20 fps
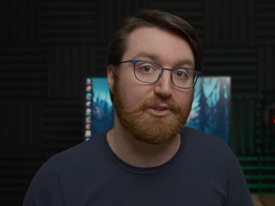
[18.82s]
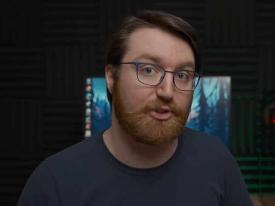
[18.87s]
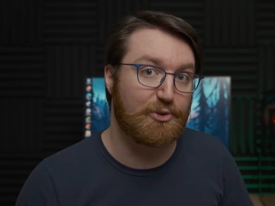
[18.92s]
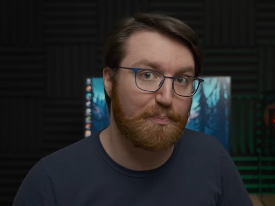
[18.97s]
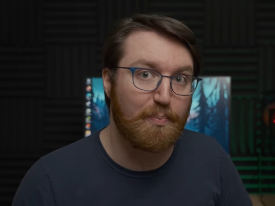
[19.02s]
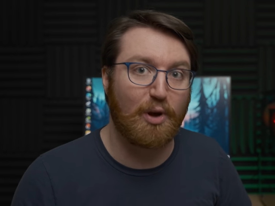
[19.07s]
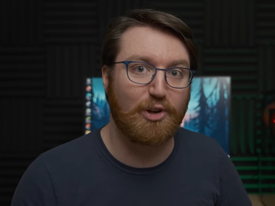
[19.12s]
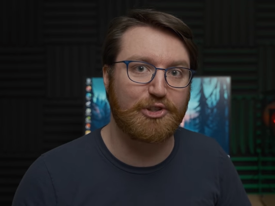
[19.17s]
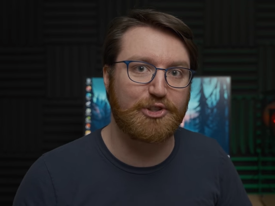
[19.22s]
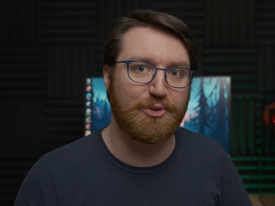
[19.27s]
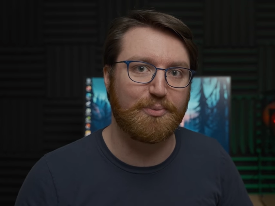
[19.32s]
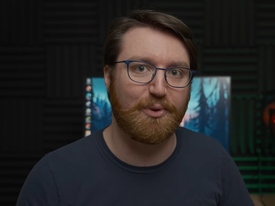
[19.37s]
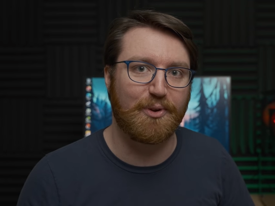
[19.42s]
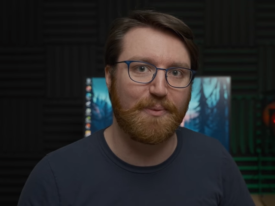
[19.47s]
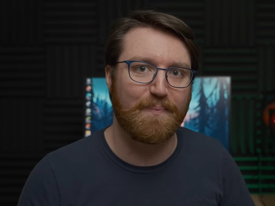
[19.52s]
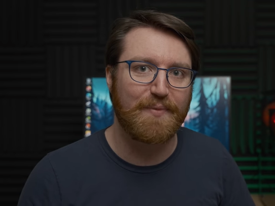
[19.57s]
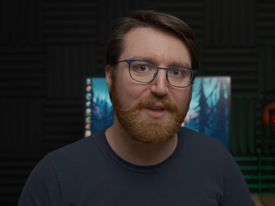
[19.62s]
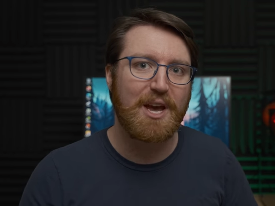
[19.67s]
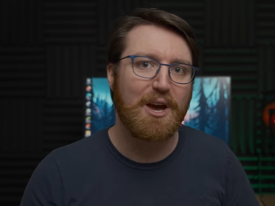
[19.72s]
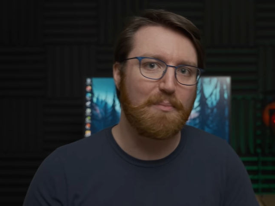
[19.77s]
as possible.
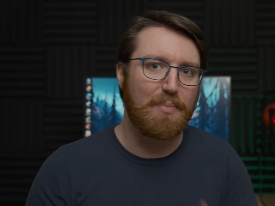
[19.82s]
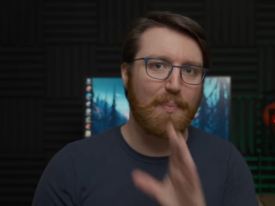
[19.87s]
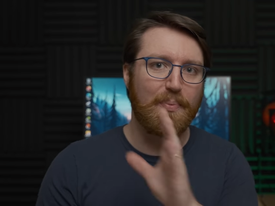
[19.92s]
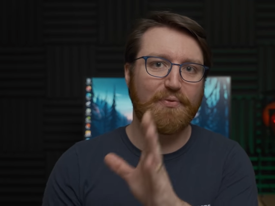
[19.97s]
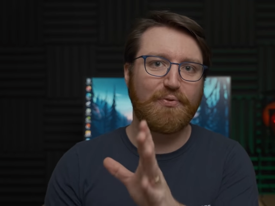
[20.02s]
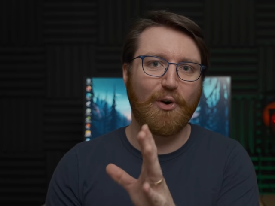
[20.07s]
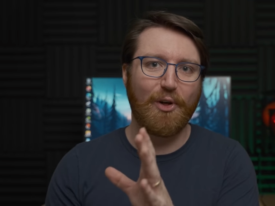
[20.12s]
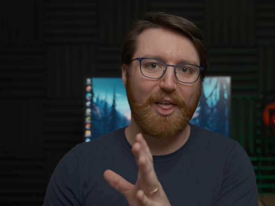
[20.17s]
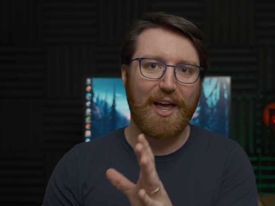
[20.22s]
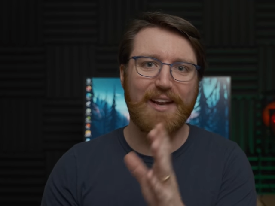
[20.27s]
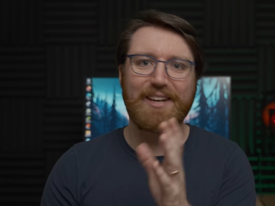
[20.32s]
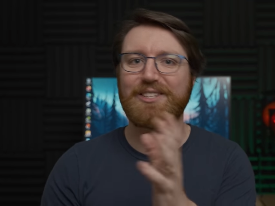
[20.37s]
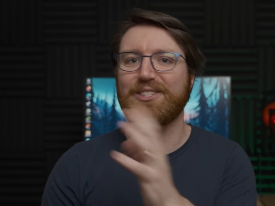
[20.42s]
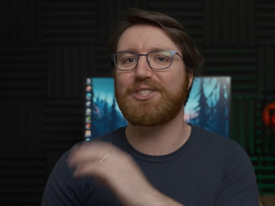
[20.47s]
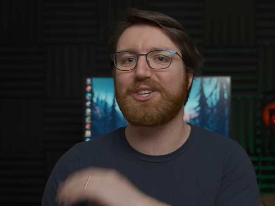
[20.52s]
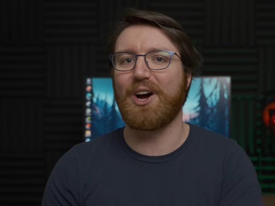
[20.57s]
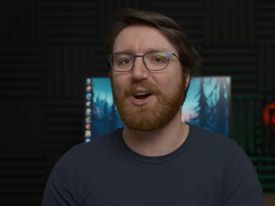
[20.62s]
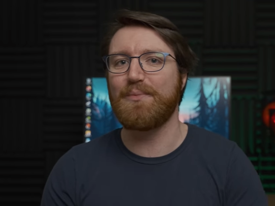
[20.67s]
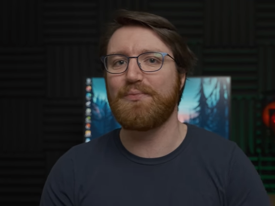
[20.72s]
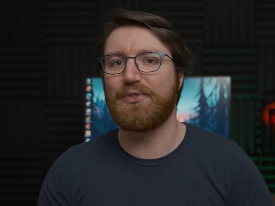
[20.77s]
But before that, it's
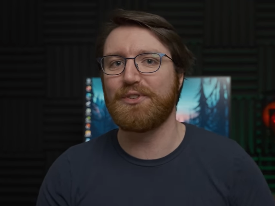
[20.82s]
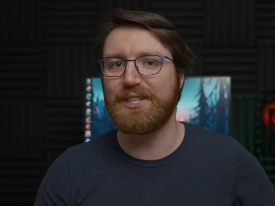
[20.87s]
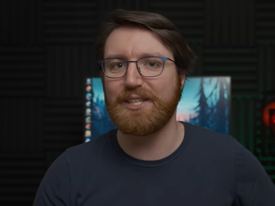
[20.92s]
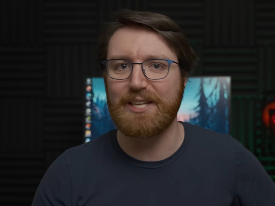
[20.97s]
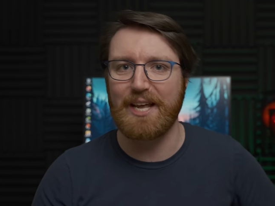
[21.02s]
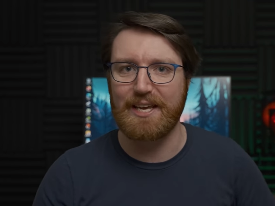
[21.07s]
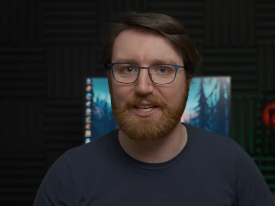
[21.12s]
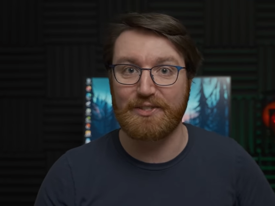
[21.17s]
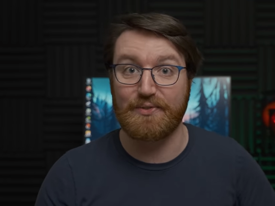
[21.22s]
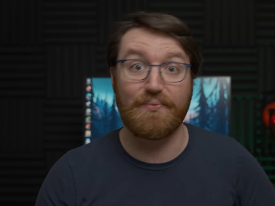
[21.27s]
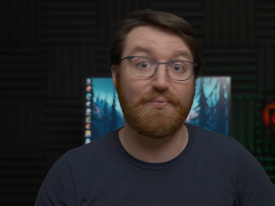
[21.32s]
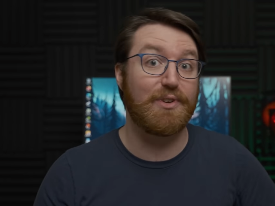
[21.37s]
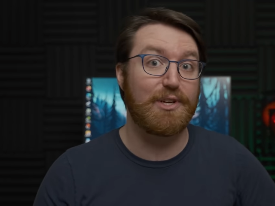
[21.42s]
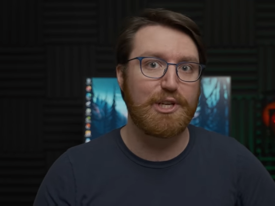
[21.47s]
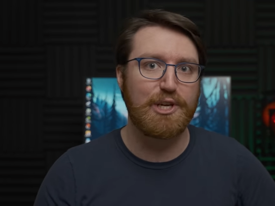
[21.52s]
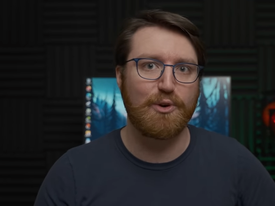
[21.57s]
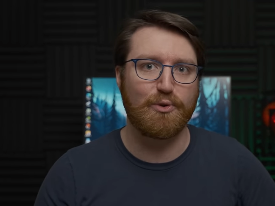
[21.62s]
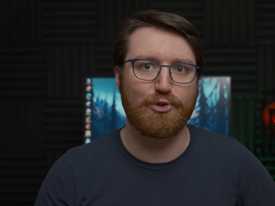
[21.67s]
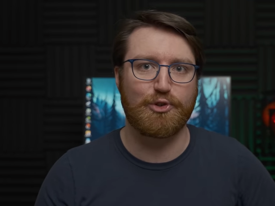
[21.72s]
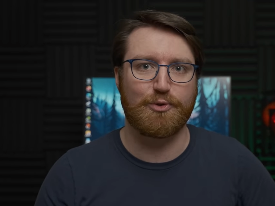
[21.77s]
time for today's video